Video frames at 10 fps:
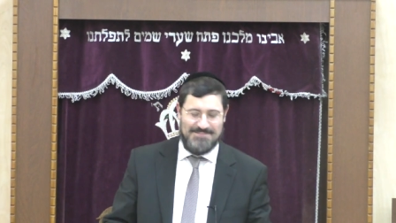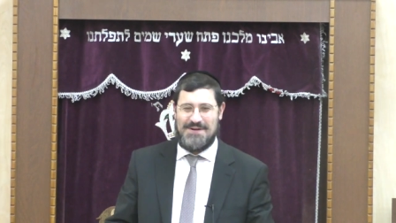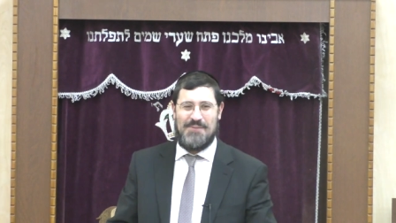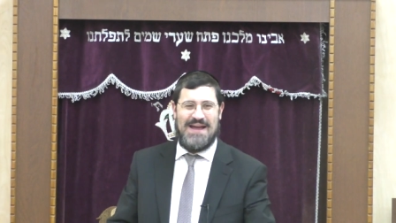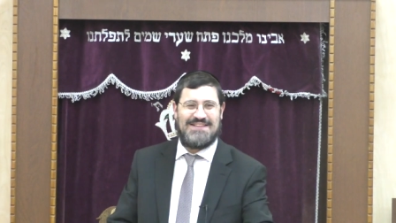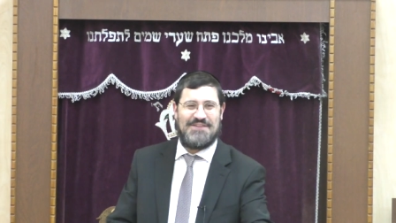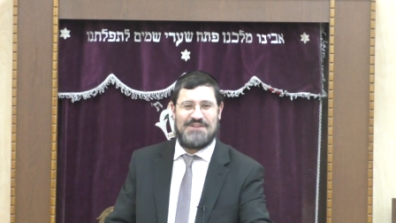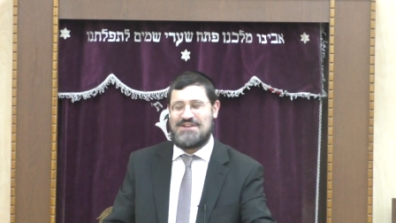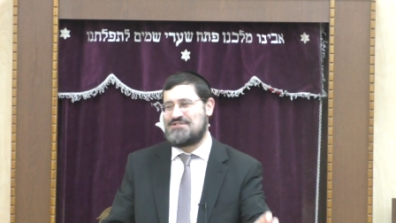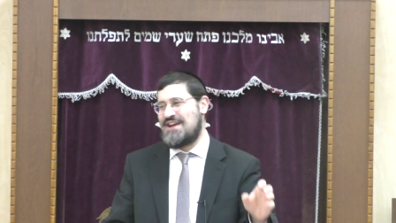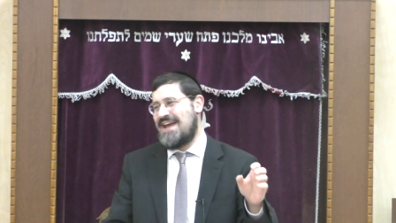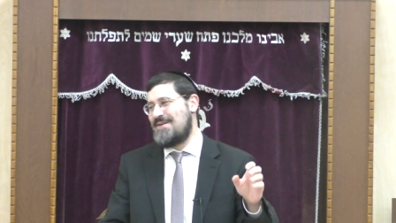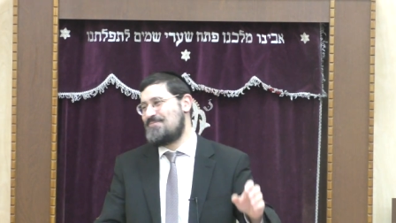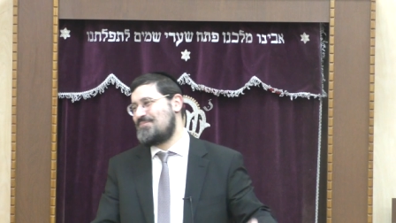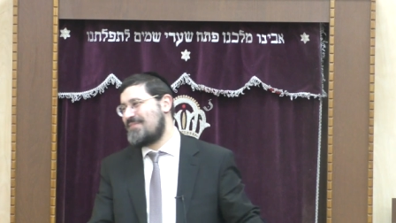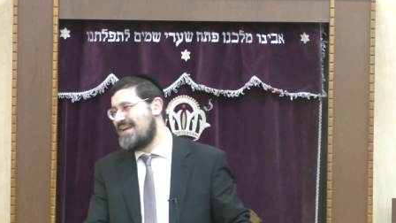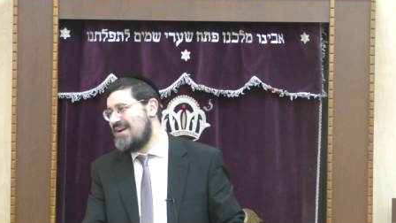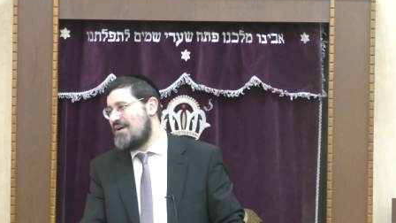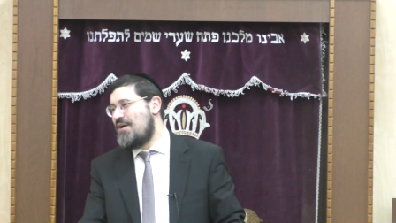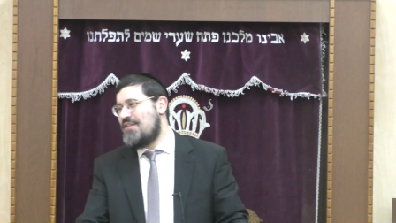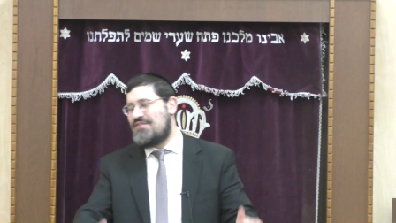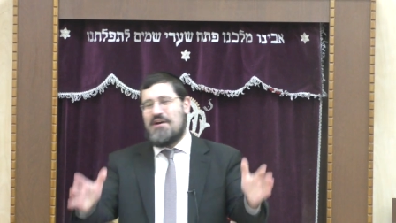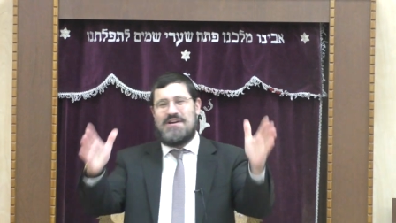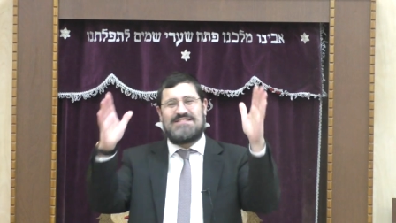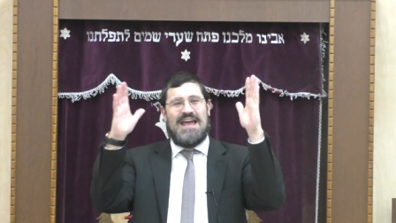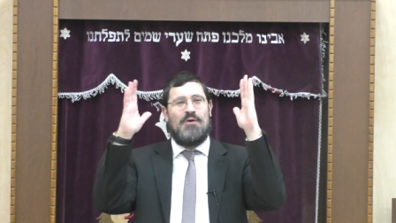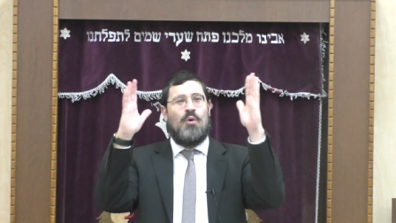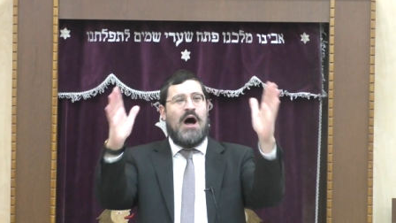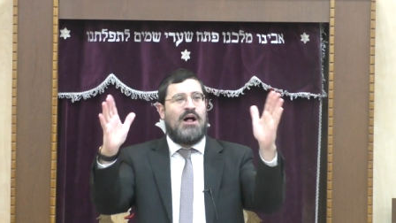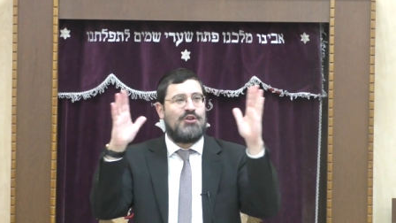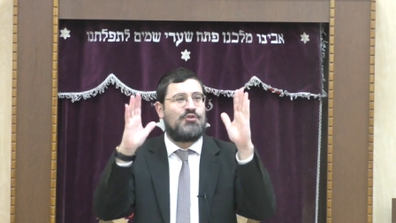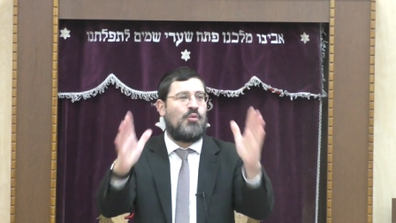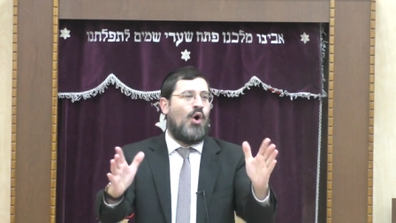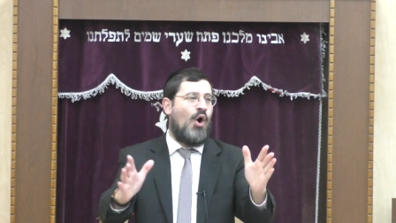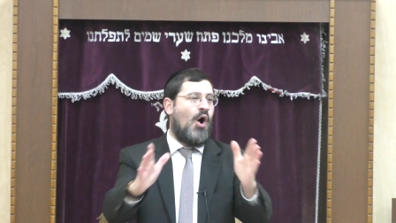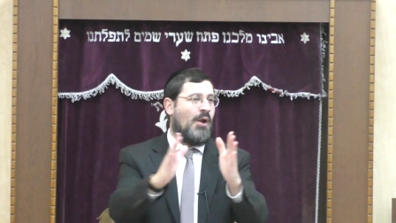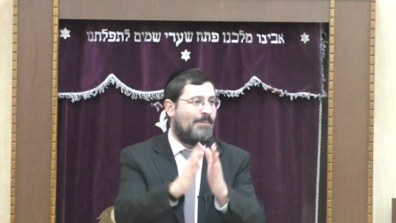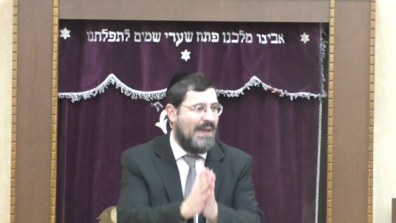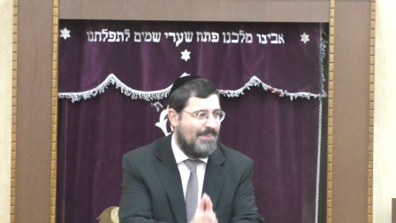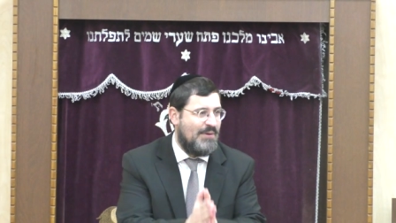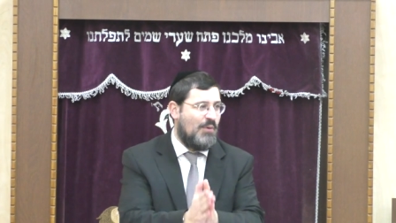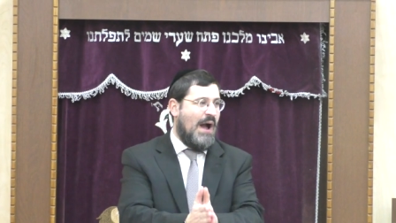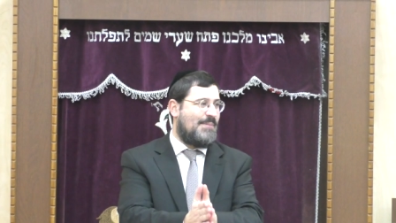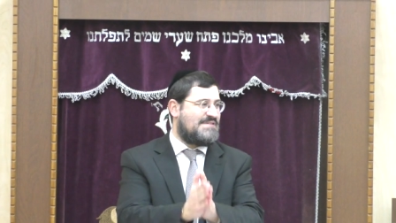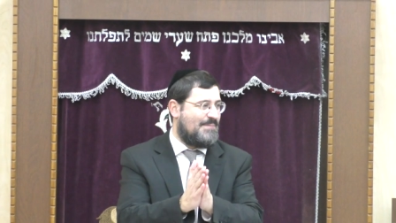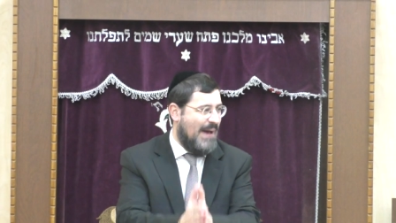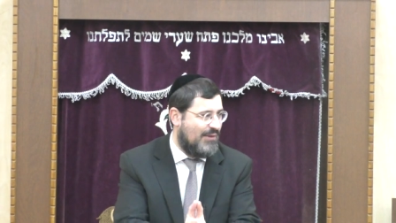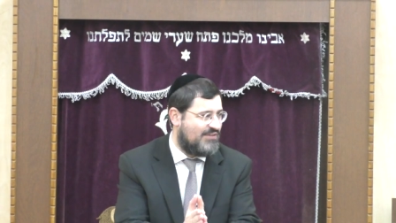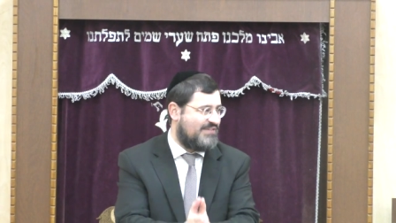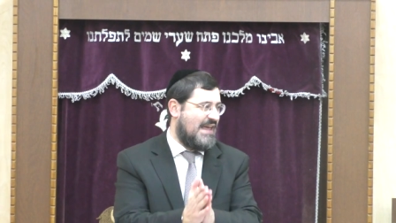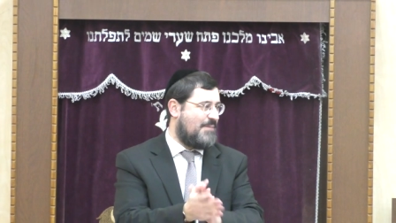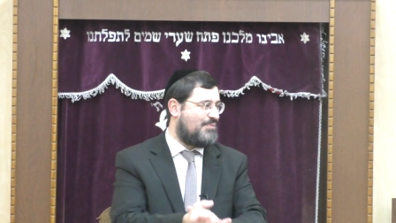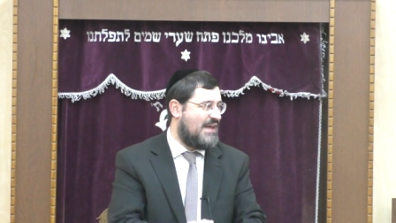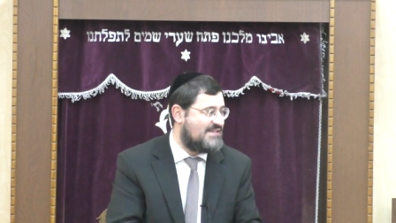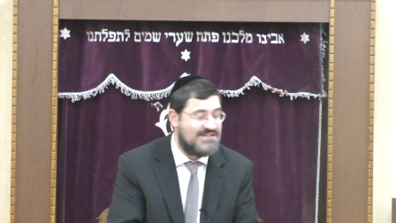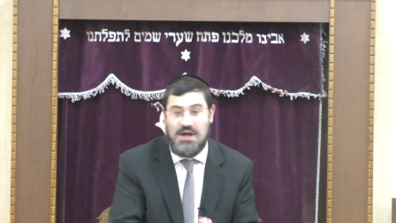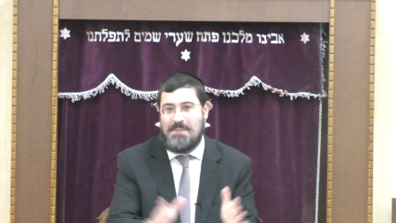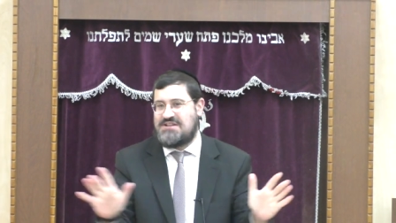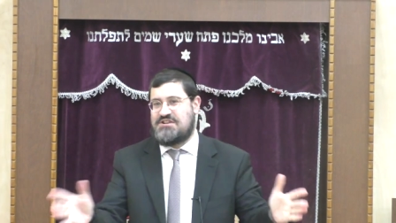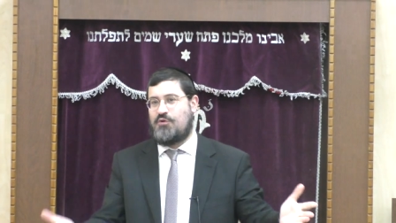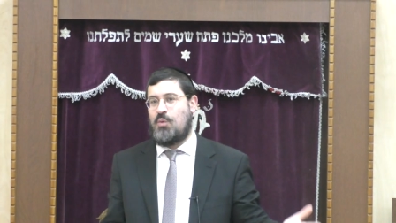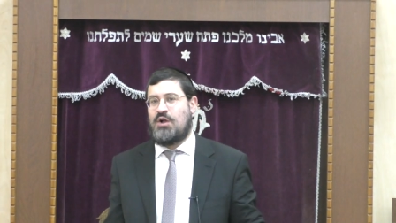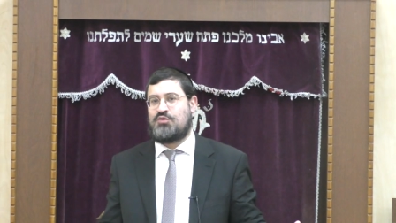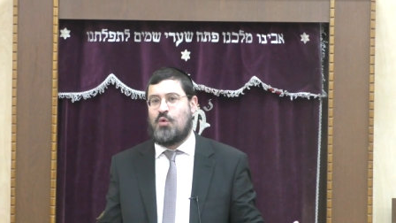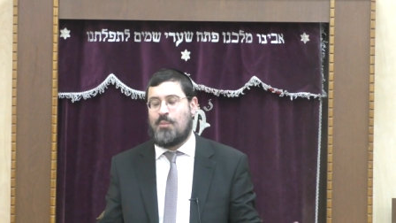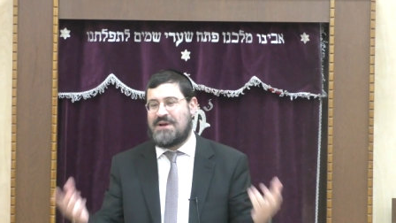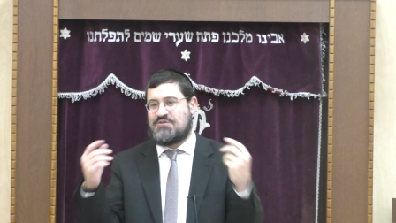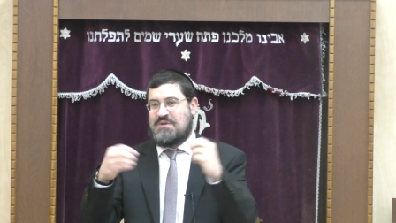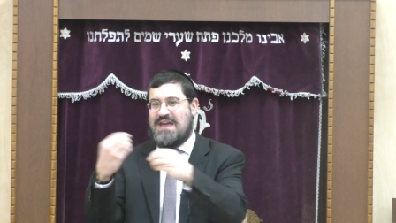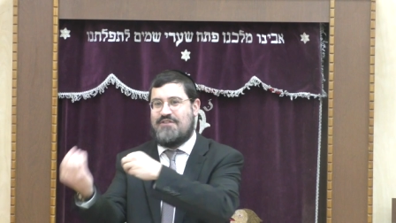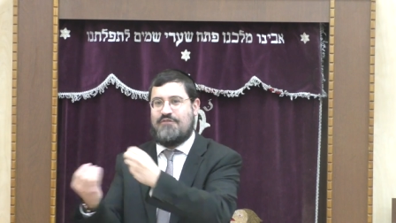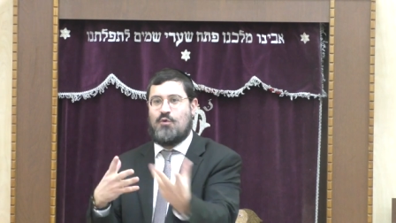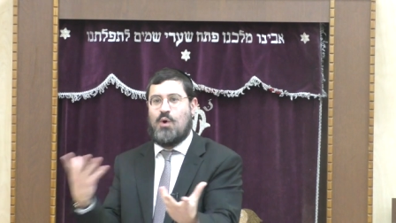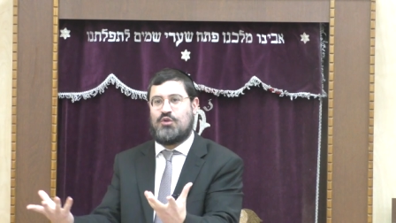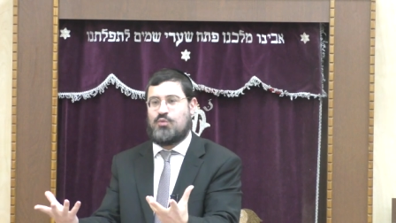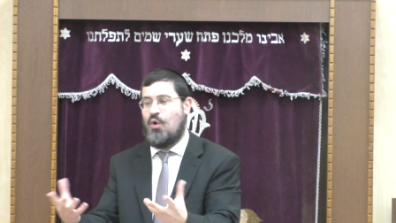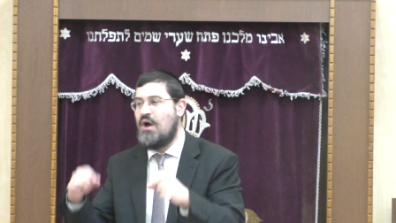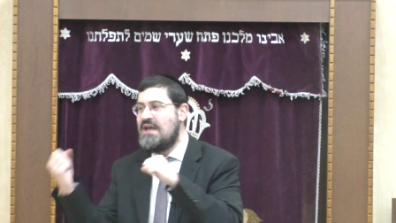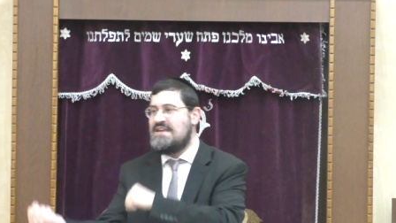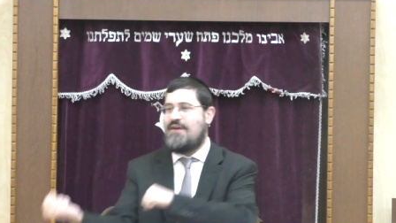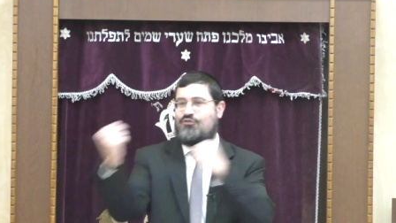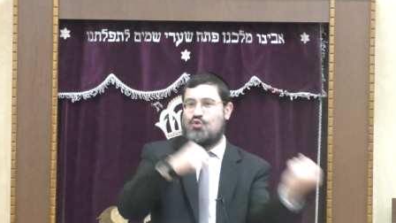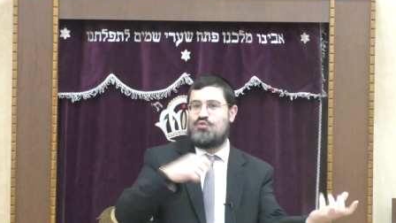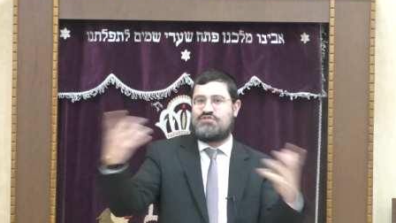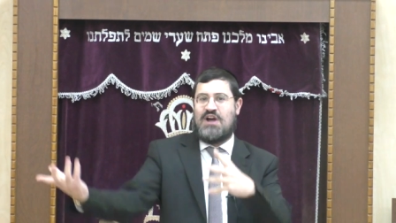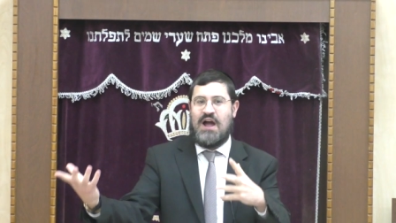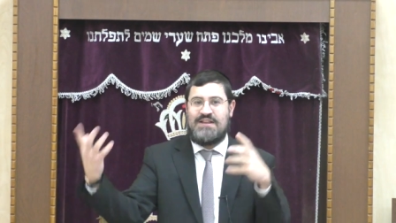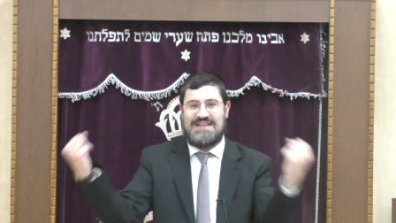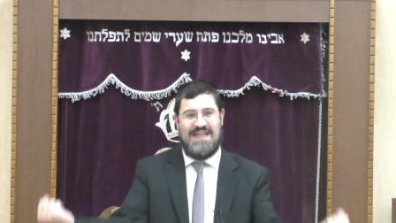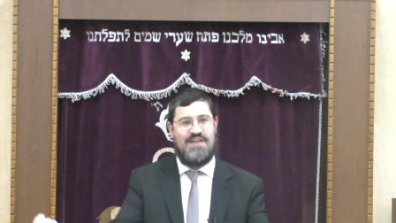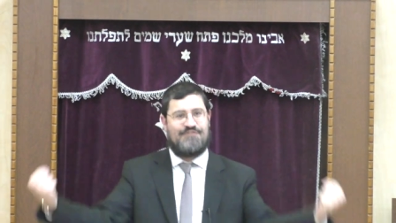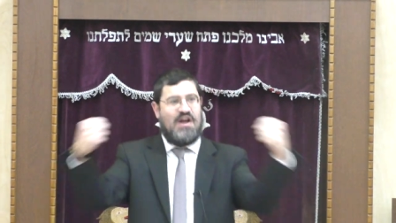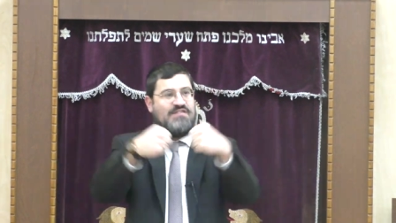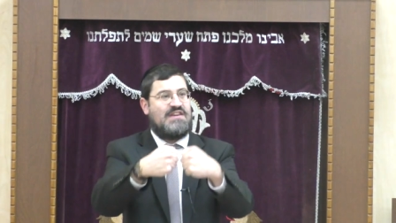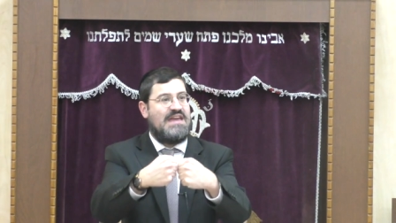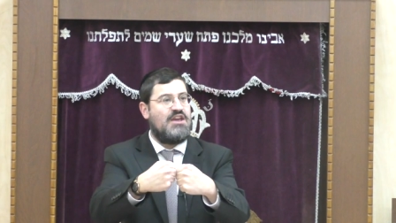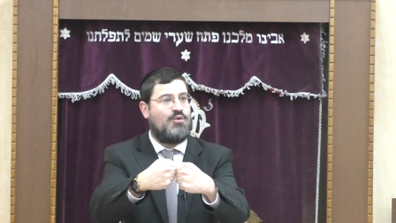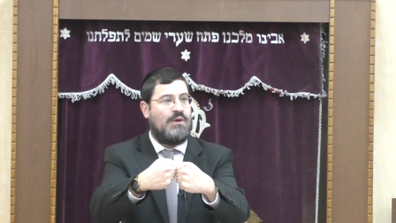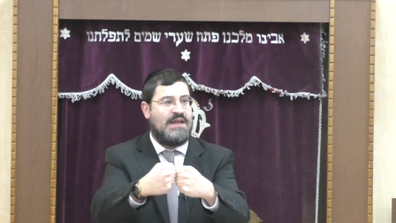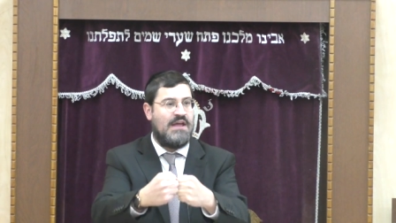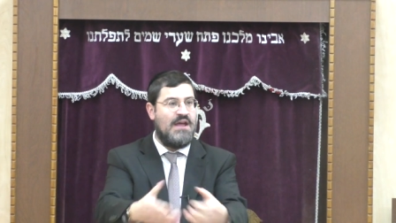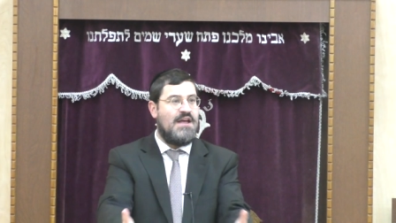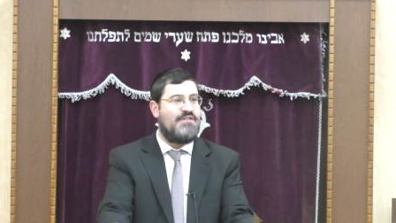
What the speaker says: You're waiting for this share. There is a world war on baby wipes about to take place. It's not much of a world war, because when you ever have a world war, you have two sides and they're fighting equally.